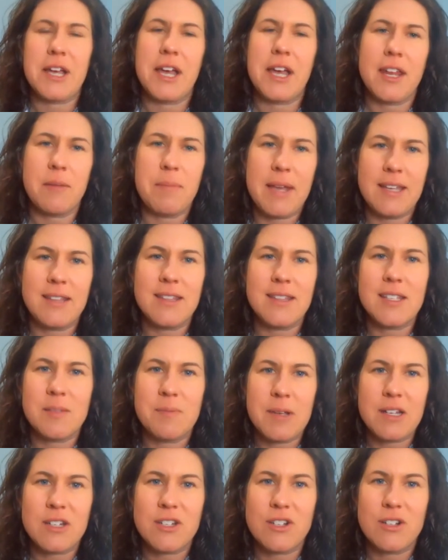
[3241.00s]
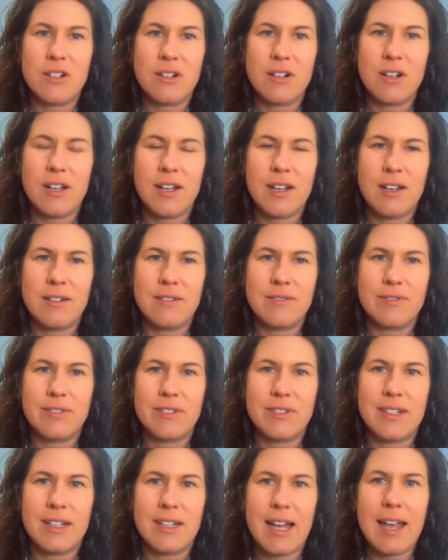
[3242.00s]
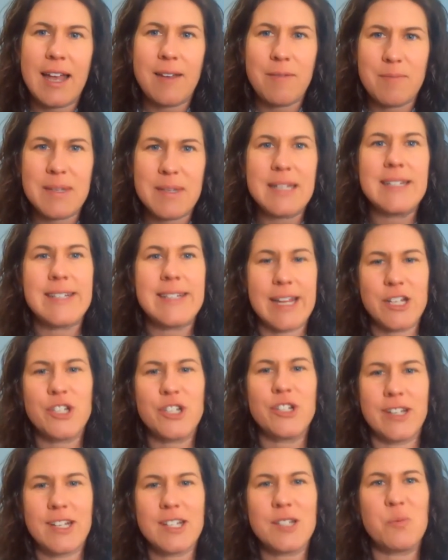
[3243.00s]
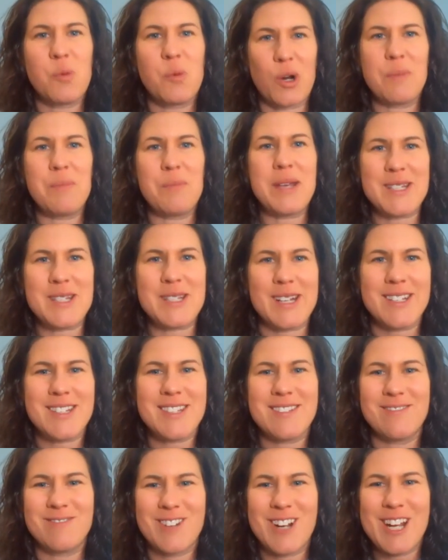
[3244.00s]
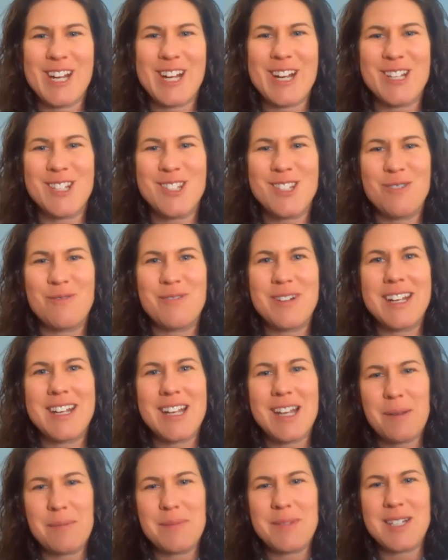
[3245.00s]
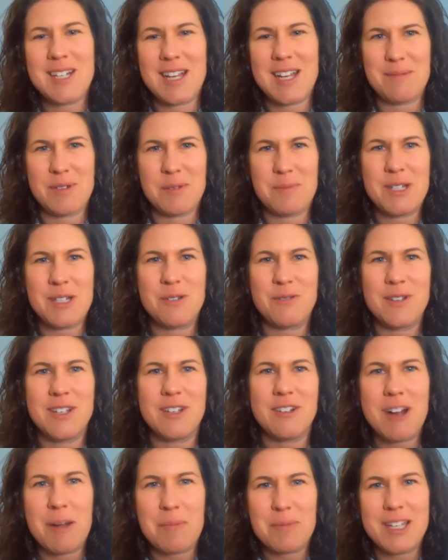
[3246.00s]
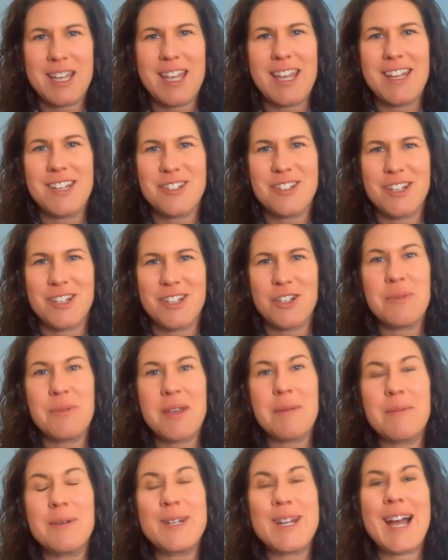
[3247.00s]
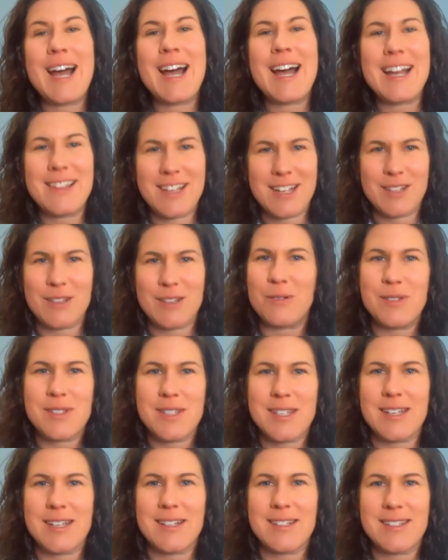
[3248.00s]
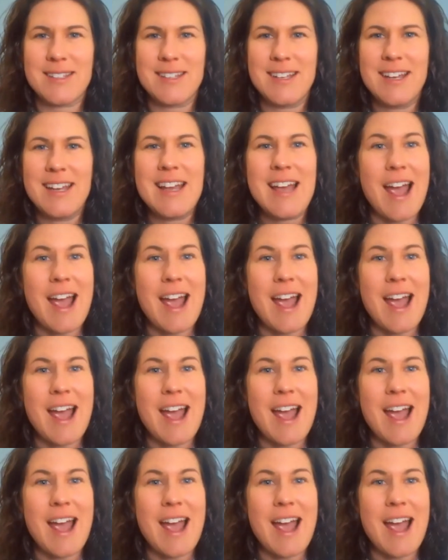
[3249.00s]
you kind of paint this picture of I've been intentionally exploring business, right? And so when it comes time to be doing your application, you'll be able to highlight those things.